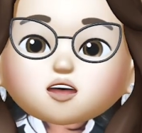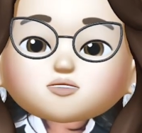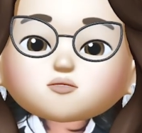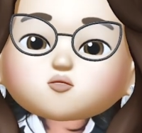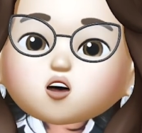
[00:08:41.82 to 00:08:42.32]

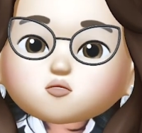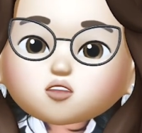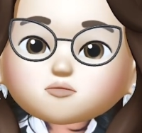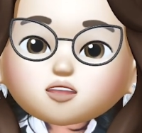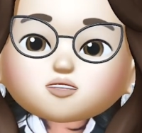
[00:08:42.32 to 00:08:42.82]
The
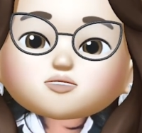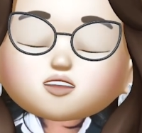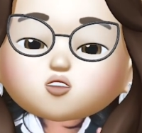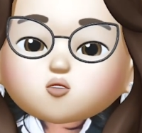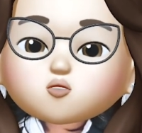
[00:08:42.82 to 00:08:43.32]
problem is,
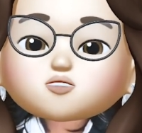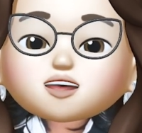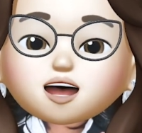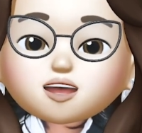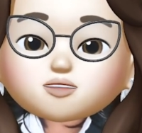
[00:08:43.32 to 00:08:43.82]
though
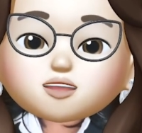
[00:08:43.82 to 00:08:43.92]
they are